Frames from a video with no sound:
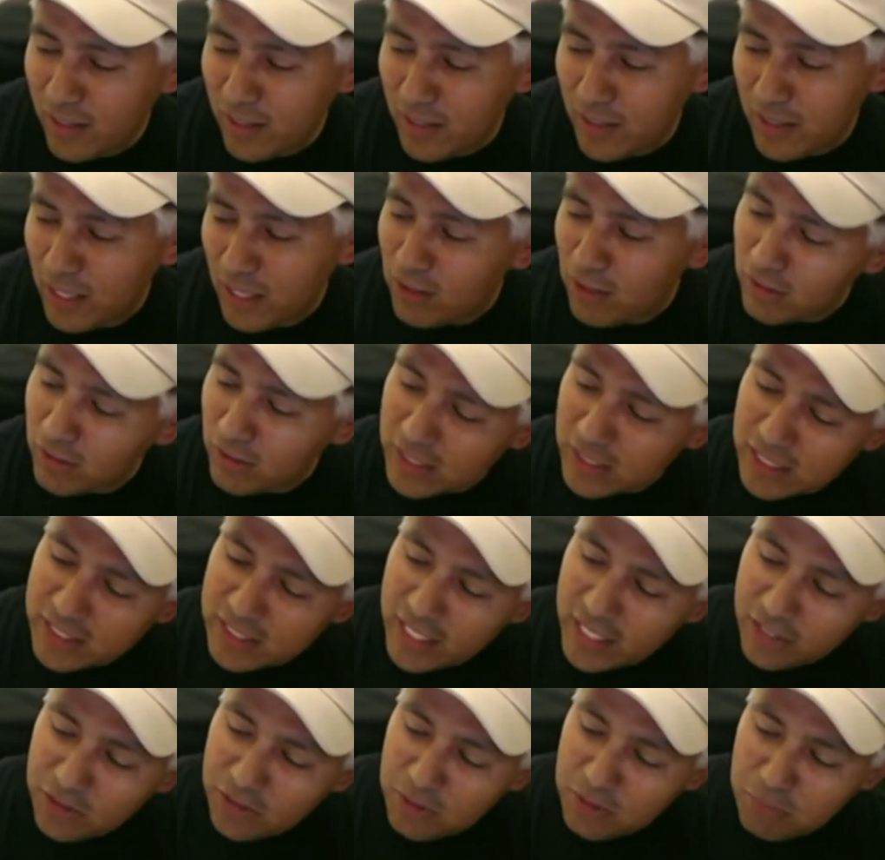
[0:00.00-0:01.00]
Uh, how long did
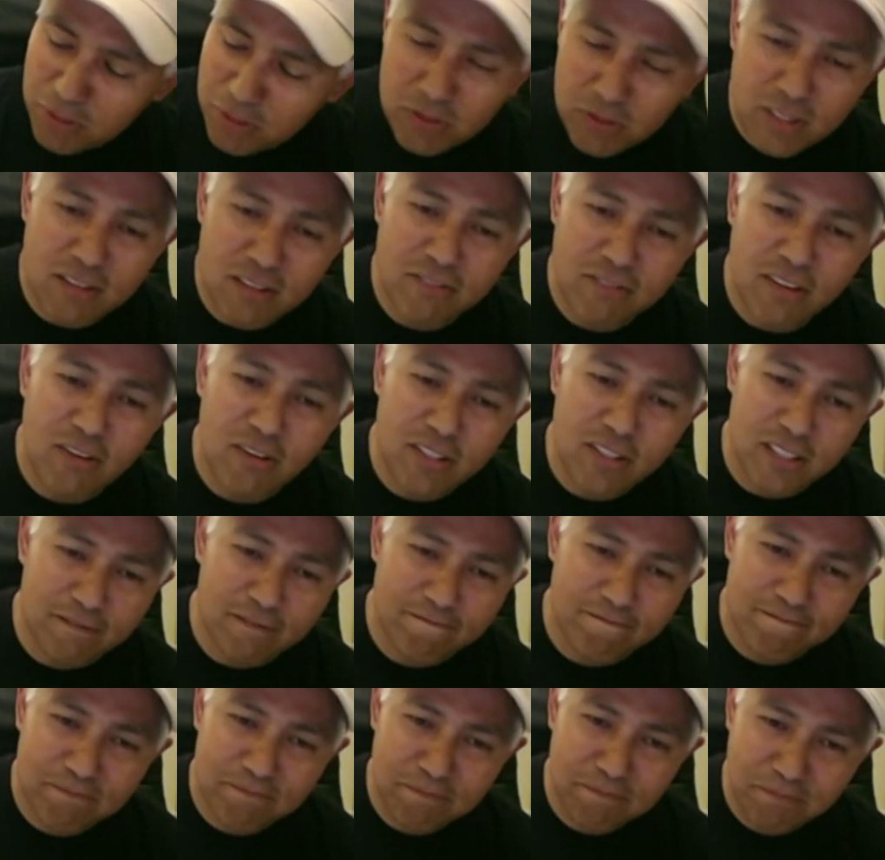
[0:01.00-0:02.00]
it take you to build a
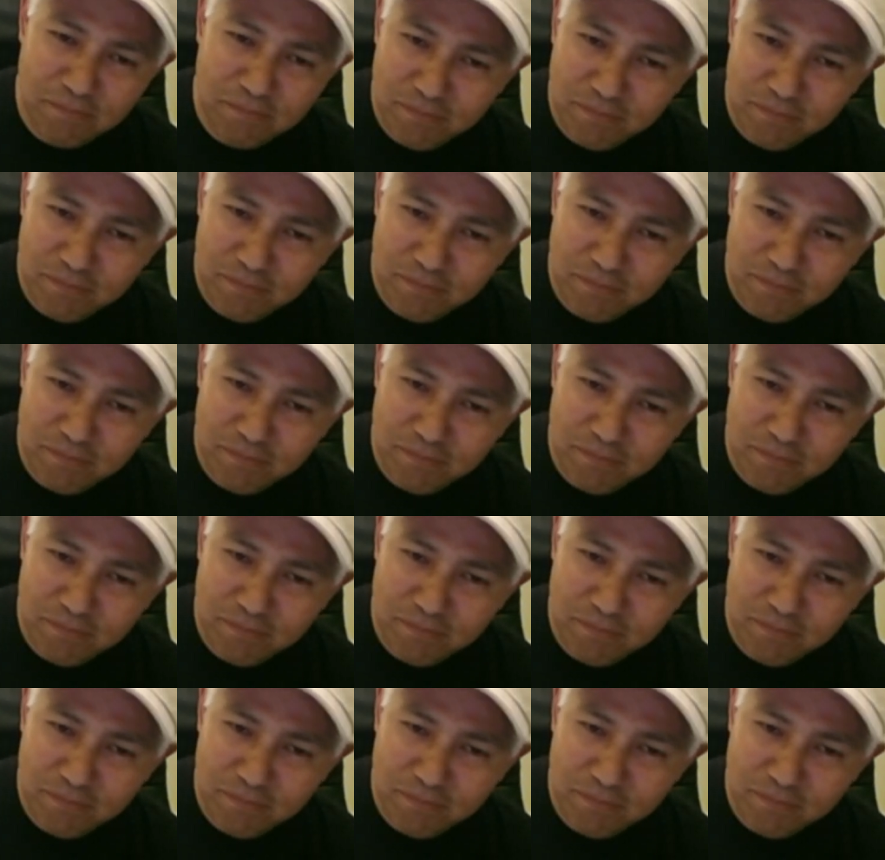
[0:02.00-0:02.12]
Falcon?